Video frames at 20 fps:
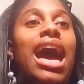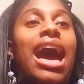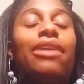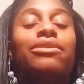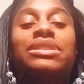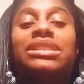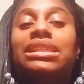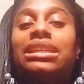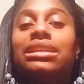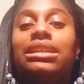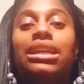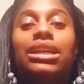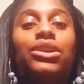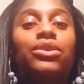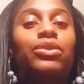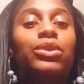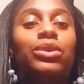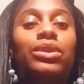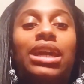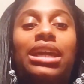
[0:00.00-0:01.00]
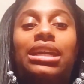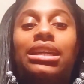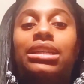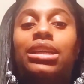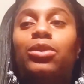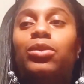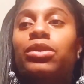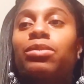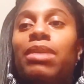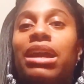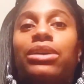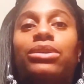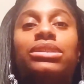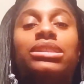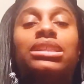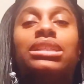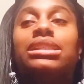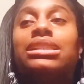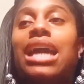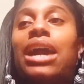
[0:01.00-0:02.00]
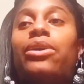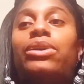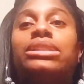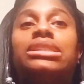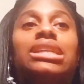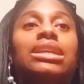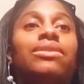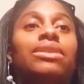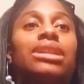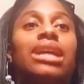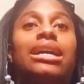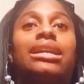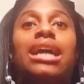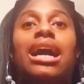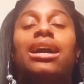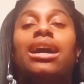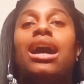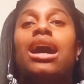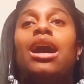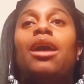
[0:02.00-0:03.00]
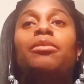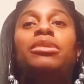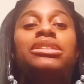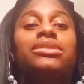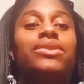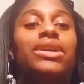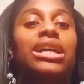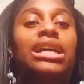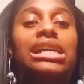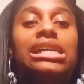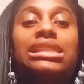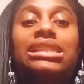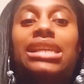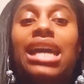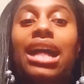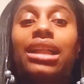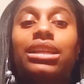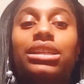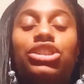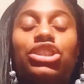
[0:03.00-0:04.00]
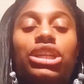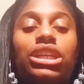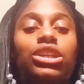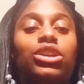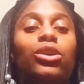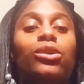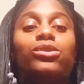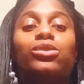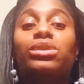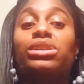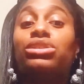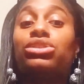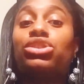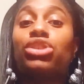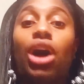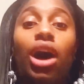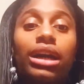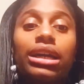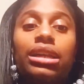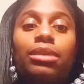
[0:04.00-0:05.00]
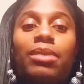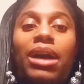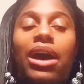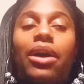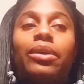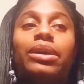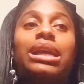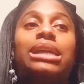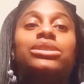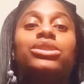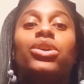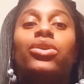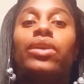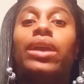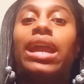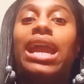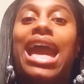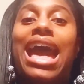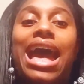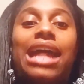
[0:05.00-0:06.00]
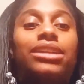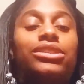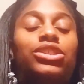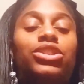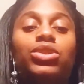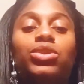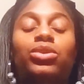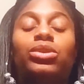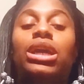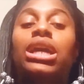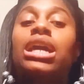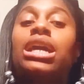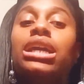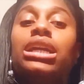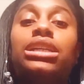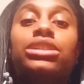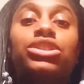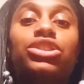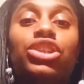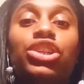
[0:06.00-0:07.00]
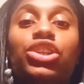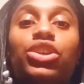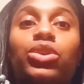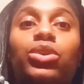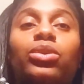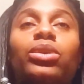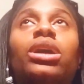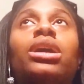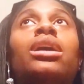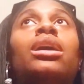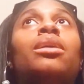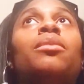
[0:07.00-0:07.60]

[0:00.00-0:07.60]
I've seen the interview that he did with Michael Slezak on TVLine.com. He's very intelligent. He knows what he's talking about. He has a great attitude. He's cute.